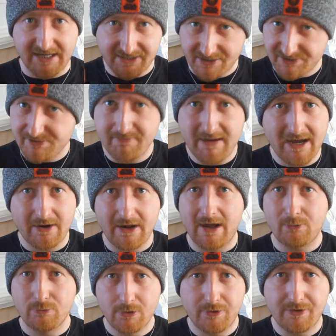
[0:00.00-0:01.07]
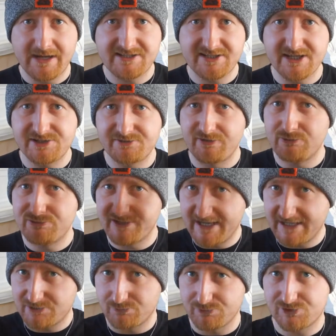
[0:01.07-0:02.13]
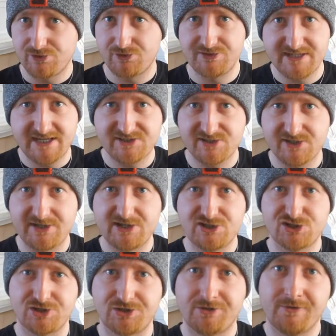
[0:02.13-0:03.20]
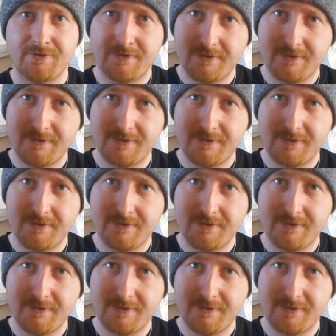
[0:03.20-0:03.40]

It doesn't matter how long it takes for you to get to a certain destination.